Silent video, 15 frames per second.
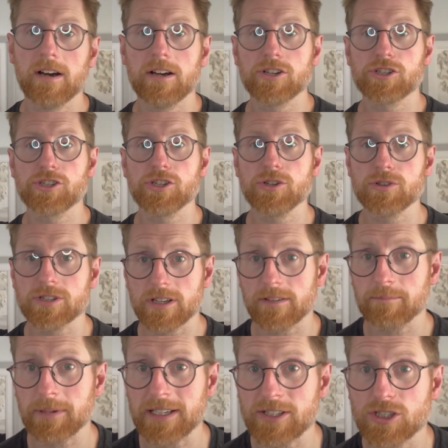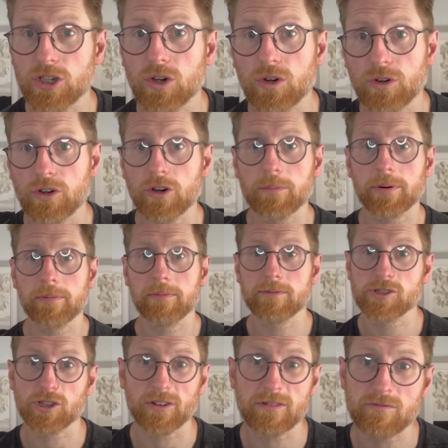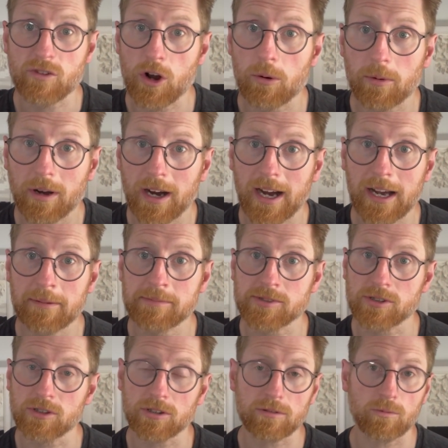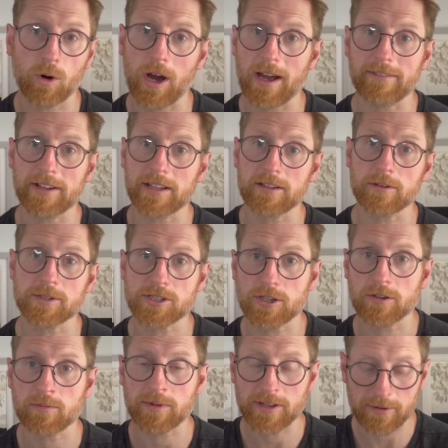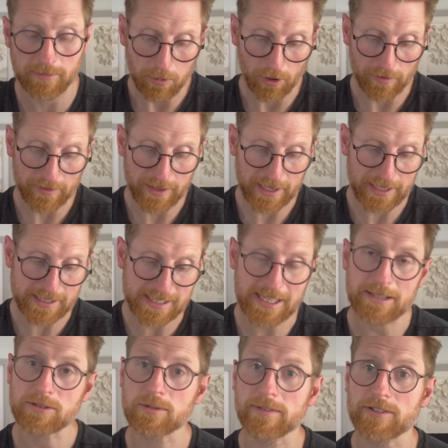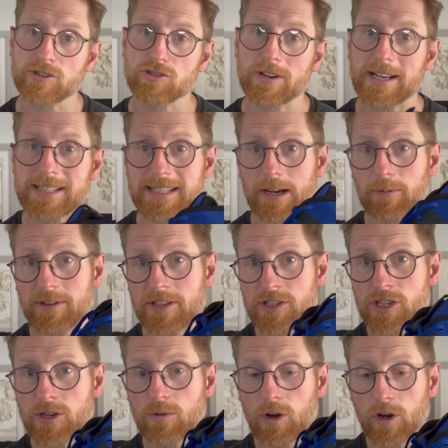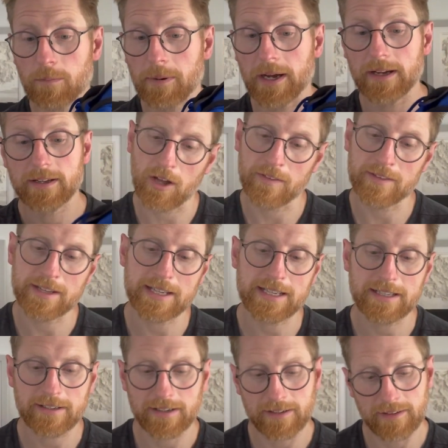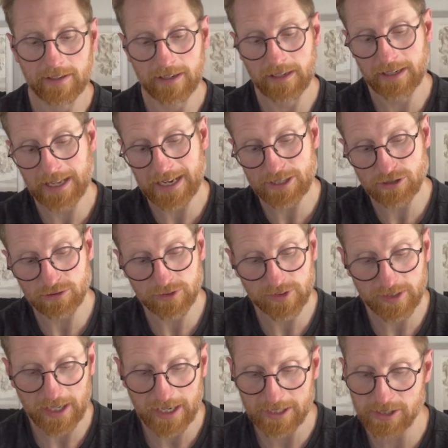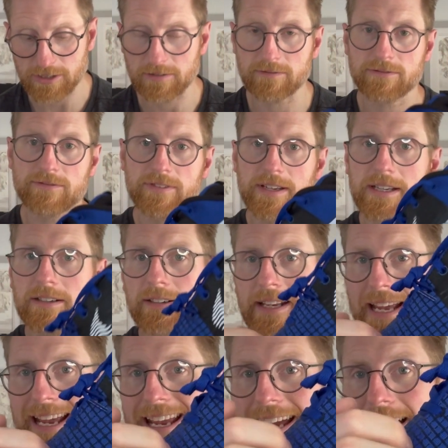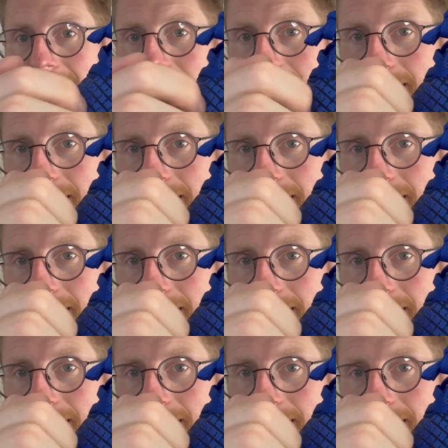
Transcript: shoes that had been torn up during rope climbs or whatever they were doing with them, but they seem to have addressed that with a new upper. On the lateral side, you can feel and hear